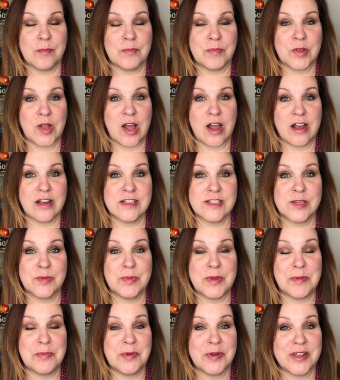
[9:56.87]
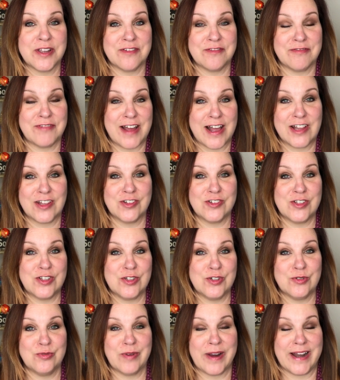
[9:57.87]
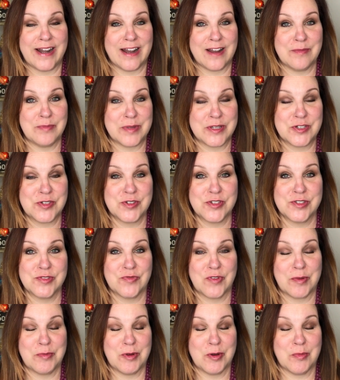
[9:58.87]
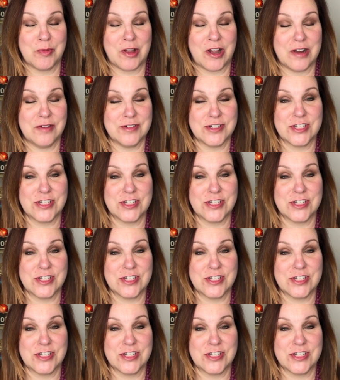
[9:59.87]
blog so people can follow you right on Pinterest from your blog,